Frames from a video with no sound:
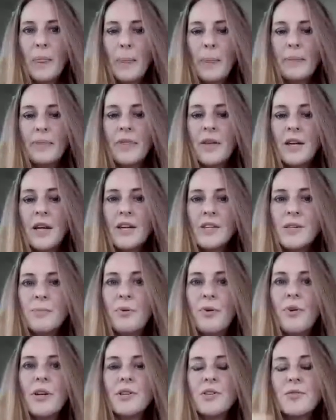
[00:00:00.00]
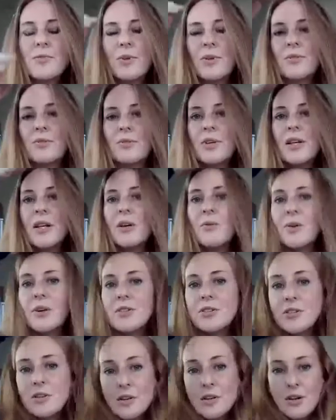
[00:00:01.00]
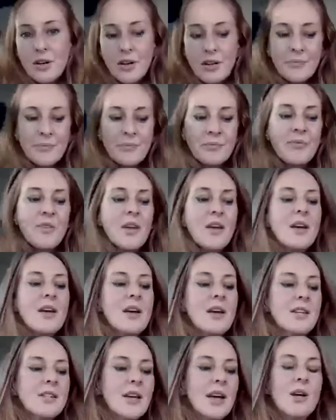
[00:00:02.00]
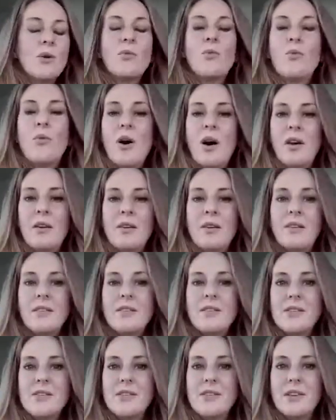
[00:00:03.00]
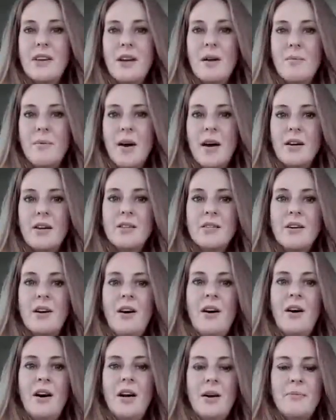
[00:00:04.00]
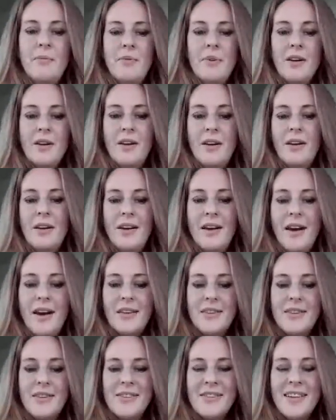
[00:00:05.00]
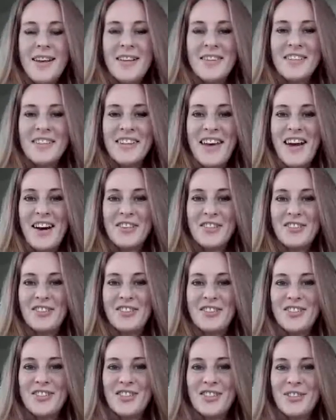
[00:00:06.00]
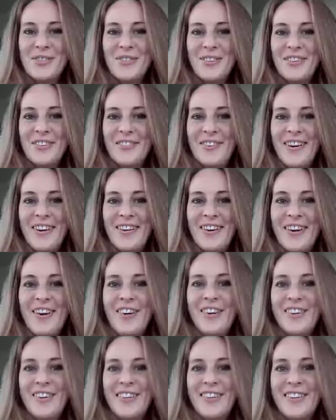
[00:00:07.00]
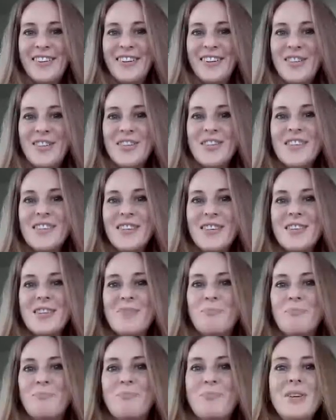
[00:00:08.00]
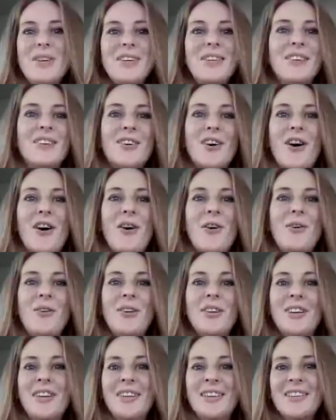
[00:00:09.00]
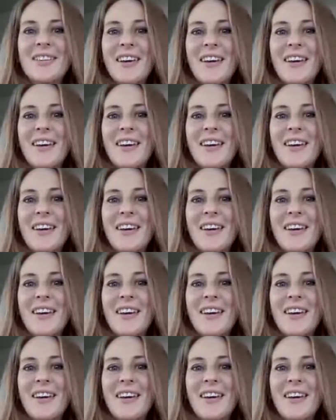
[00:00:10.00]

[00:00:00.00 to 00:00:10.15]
The next point is we really want to take one step at a time. And this sounds counterintuitive, I know. You set this big goal and,